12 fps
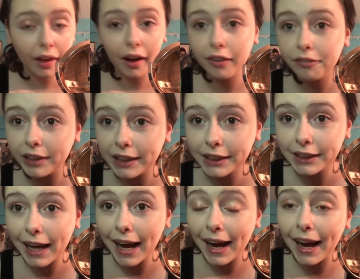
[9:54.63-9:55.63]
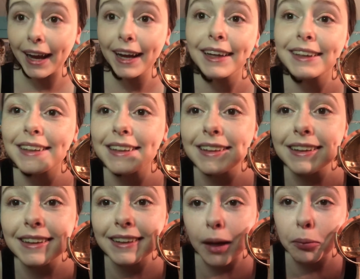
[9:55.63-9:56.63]
Our finished eye
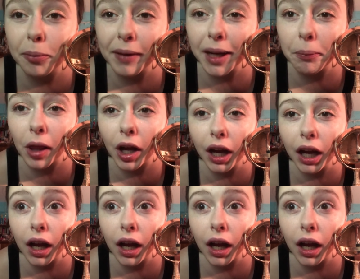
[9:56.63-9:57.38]
summer makeup look.